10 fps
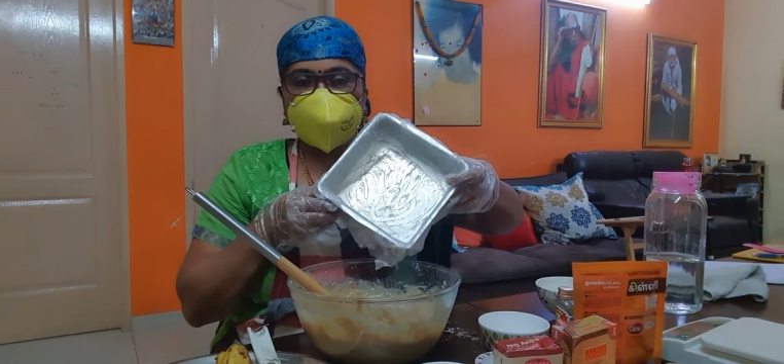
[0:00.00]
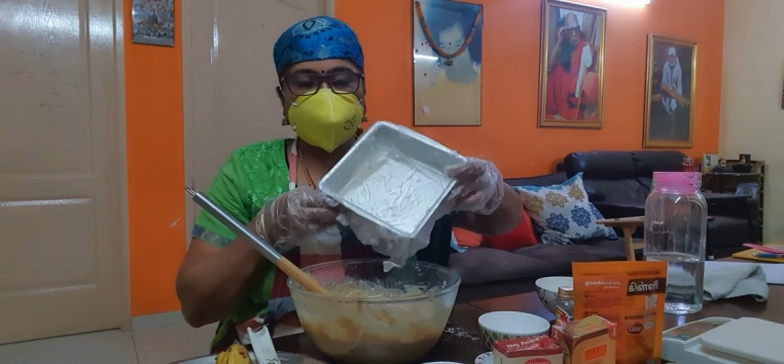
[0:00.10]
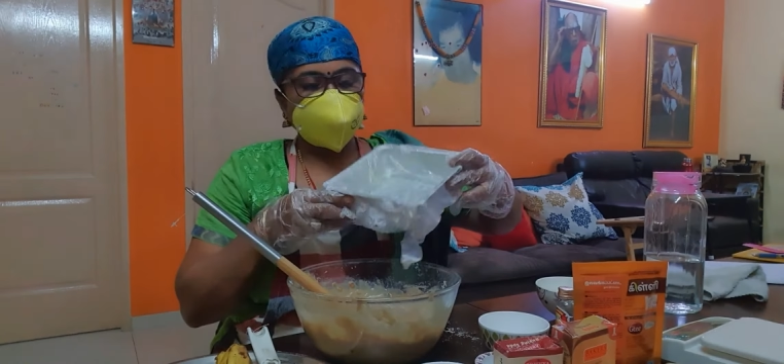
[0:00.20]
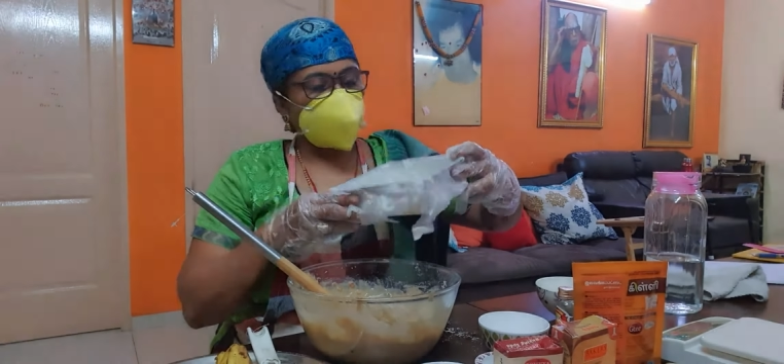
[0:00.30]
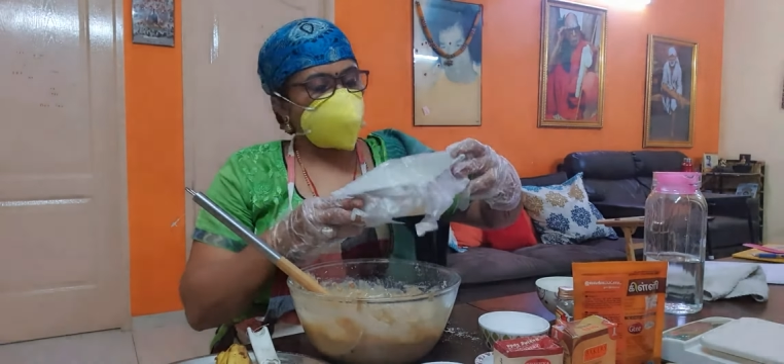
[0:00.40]
I
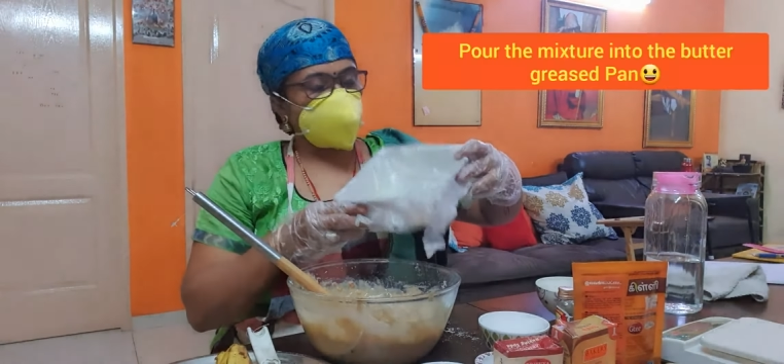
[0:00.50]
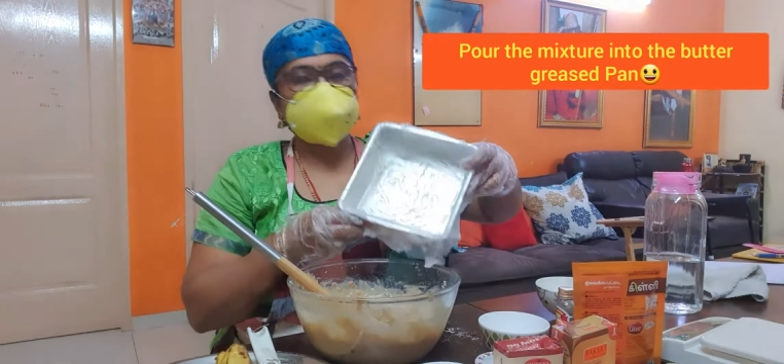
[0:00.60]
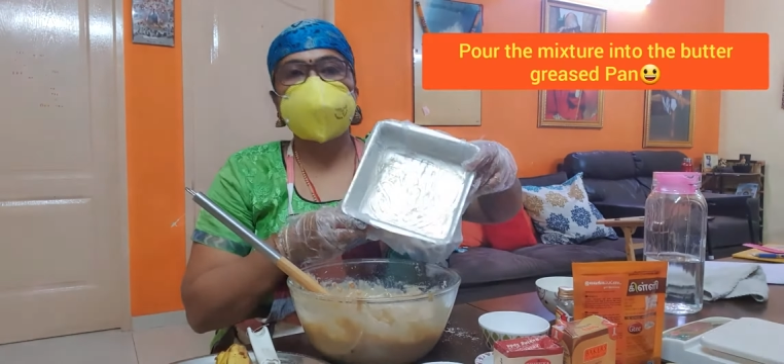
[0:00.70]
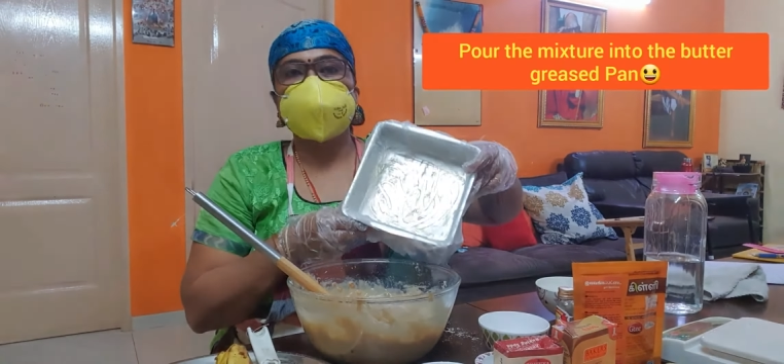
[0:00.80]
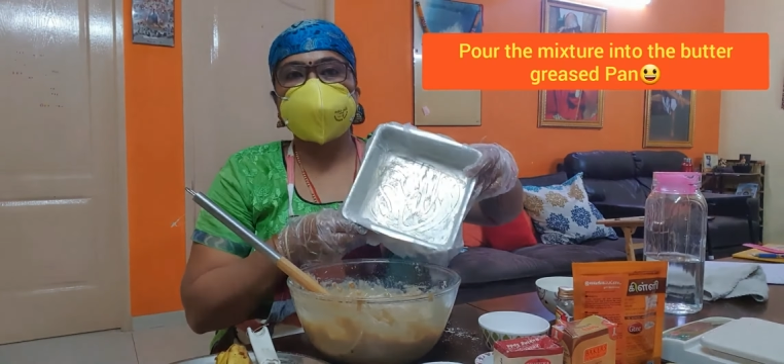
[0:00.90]
have just put
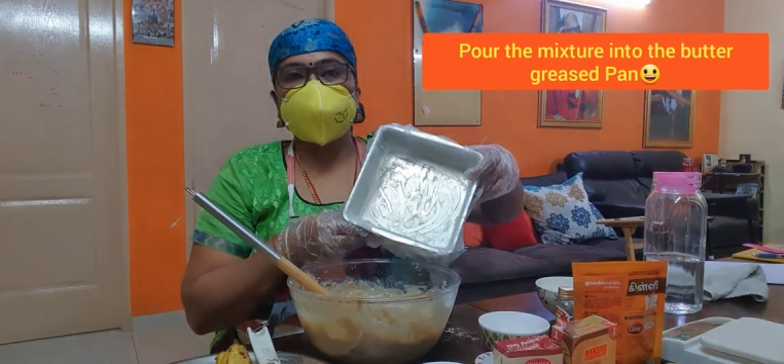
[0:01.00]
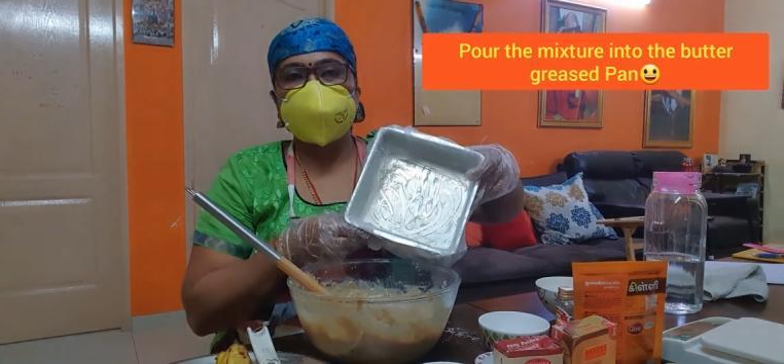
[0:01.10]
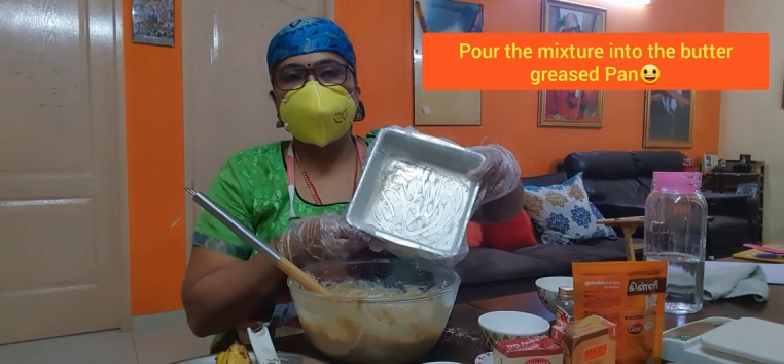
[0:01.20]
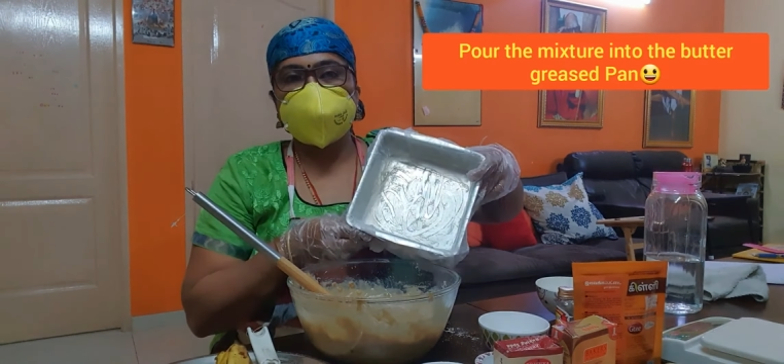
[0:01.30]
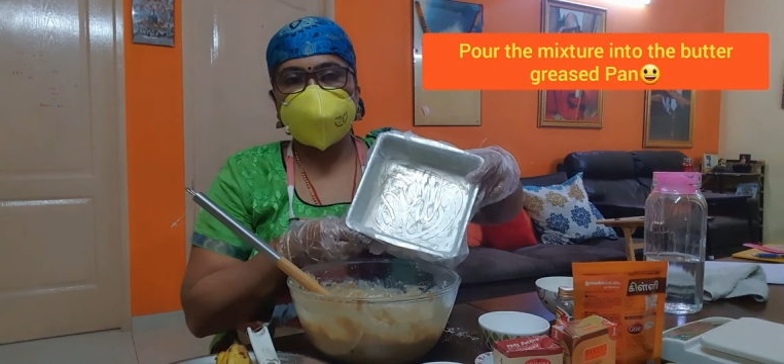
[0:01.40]
some butter
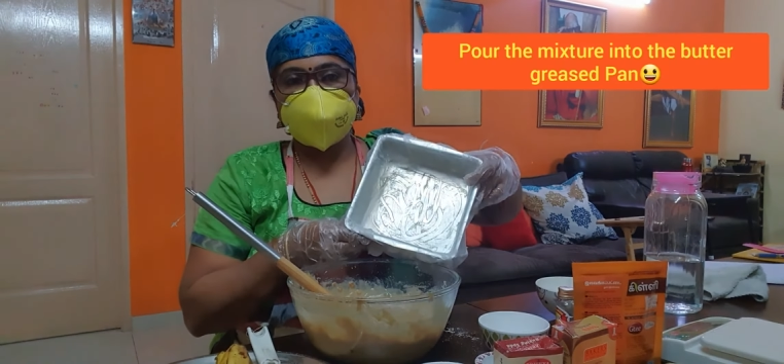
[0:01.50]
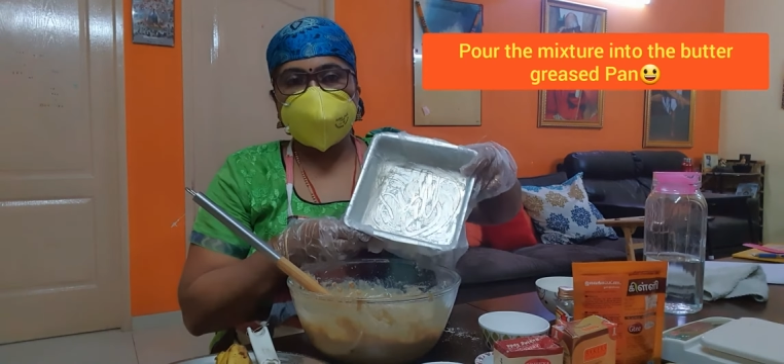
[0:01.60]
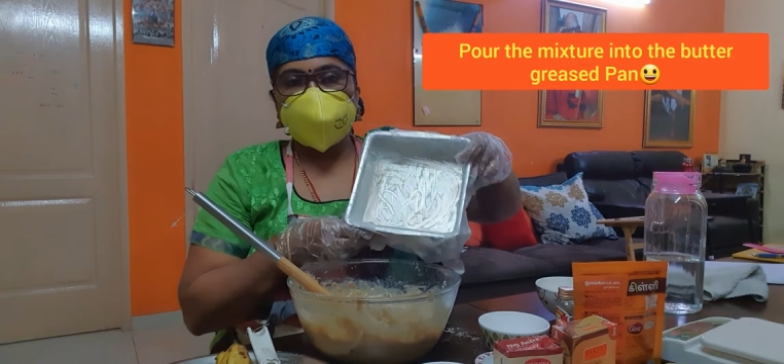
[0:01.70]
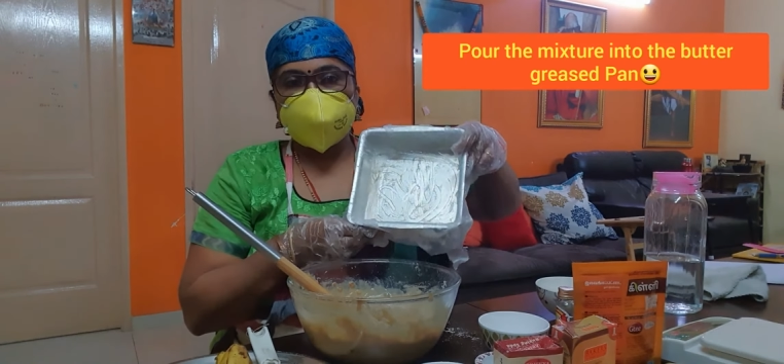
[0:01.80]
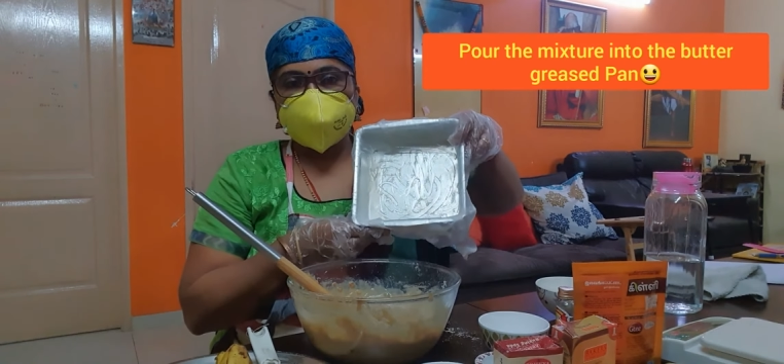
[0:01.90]
paper
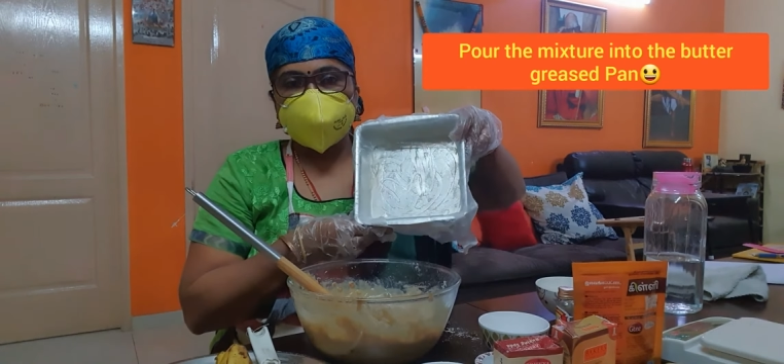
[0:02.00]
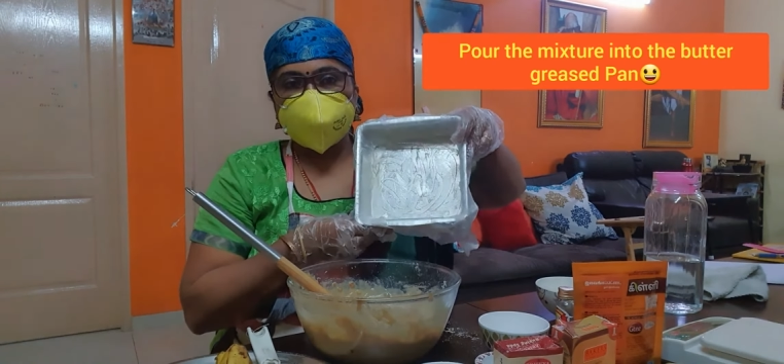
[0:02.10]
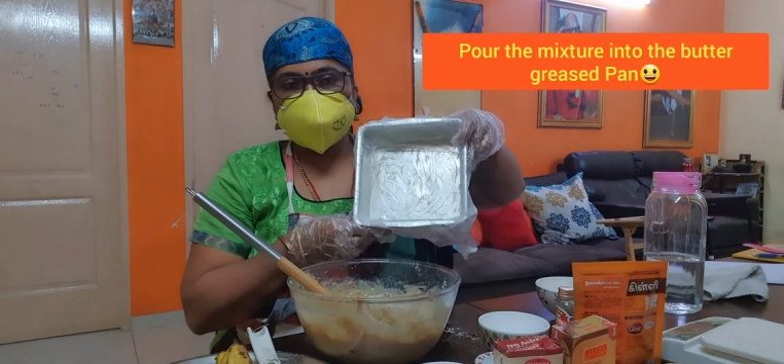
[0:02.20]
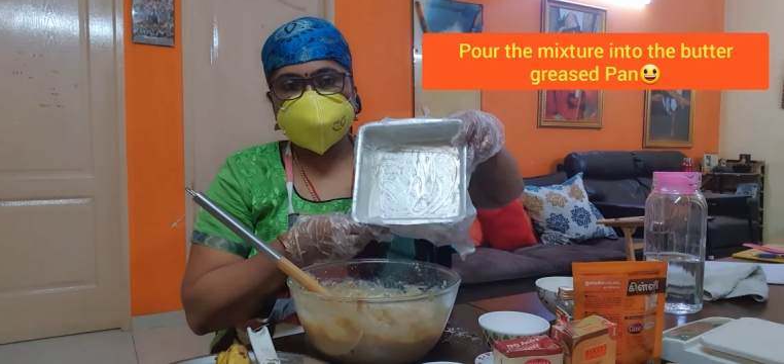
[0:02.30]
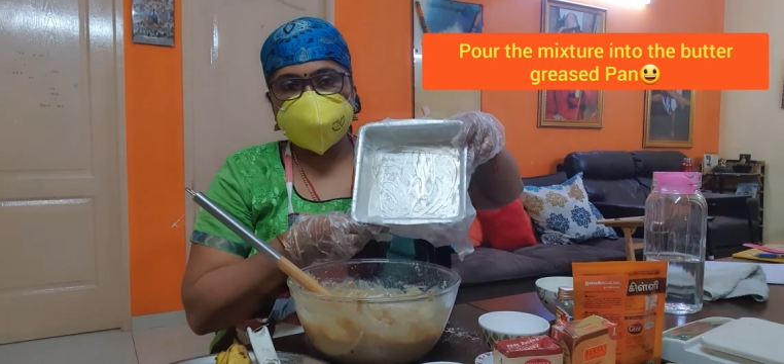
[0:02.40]
and I've
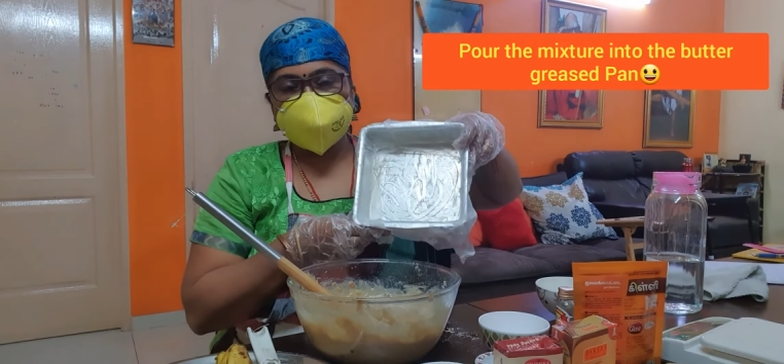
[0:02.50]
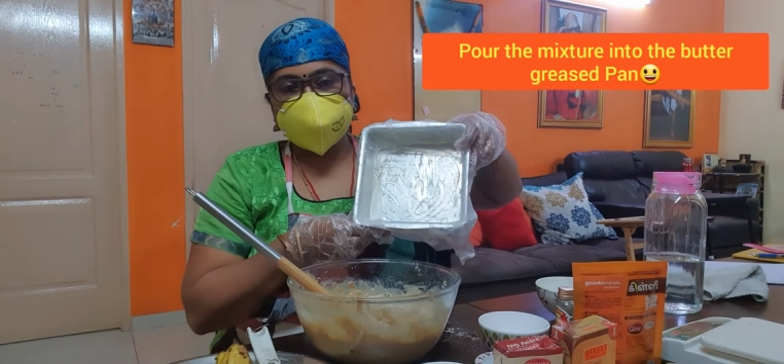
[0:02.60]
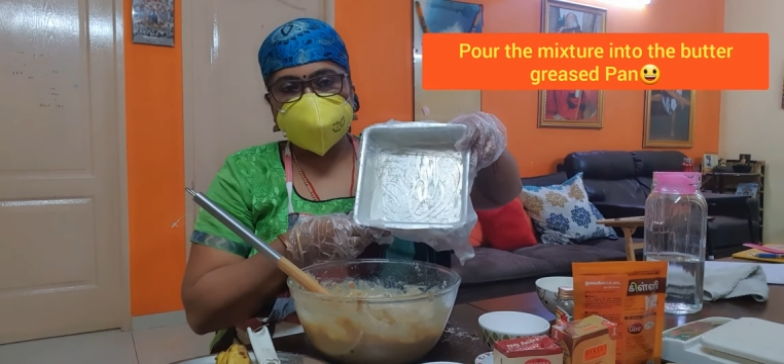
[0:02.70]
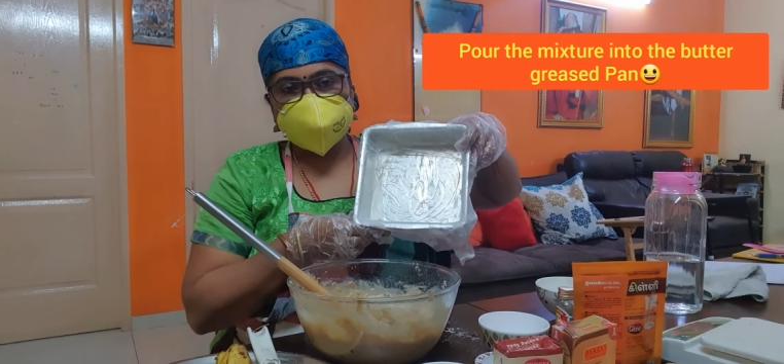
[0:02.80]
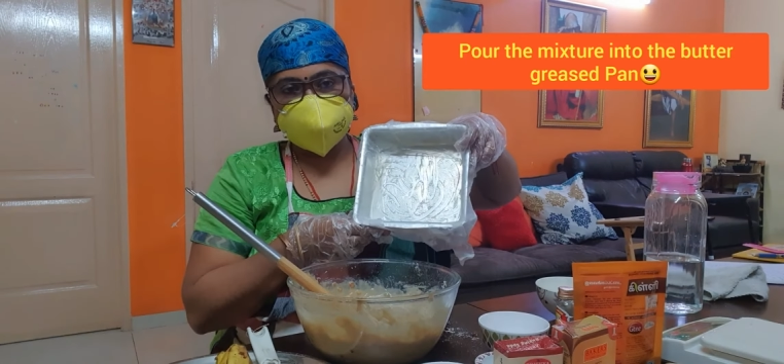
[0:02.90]
greased it with the
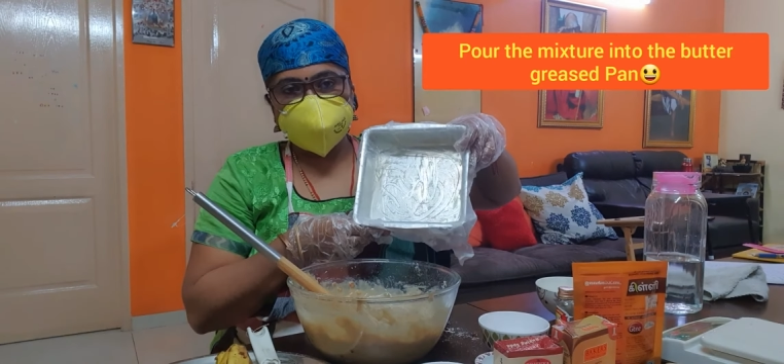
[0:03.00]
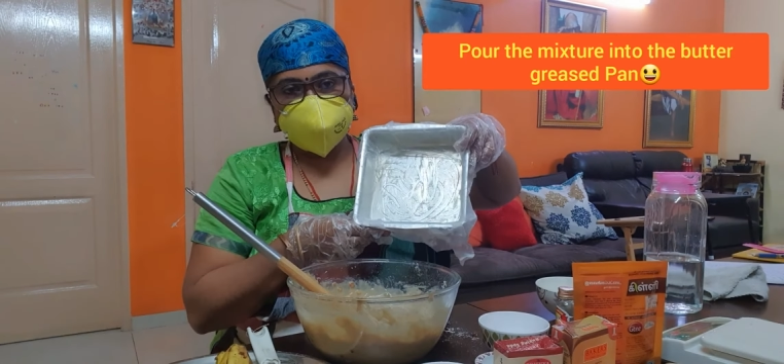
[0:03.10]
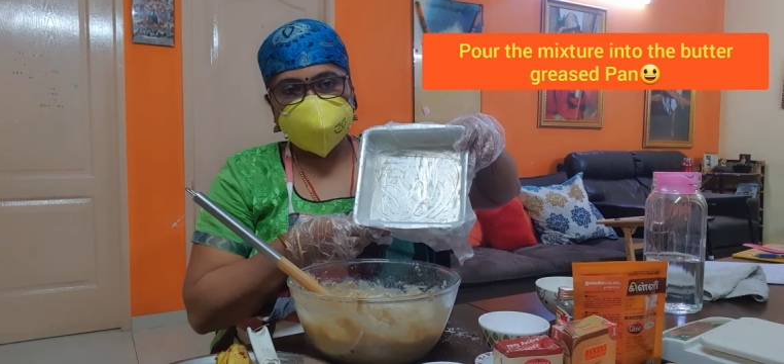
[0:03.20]
butter.